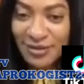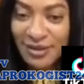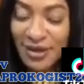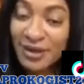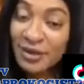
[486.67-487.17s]

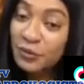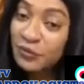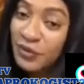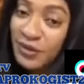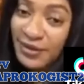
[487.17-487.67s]
and he'll
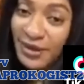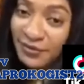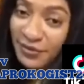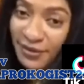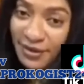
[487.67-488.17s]
fix
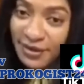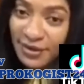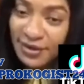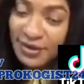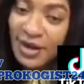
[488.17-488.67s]
everything.
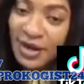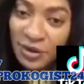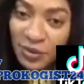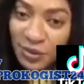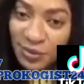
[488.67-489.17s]
I
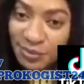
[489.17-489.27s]
know.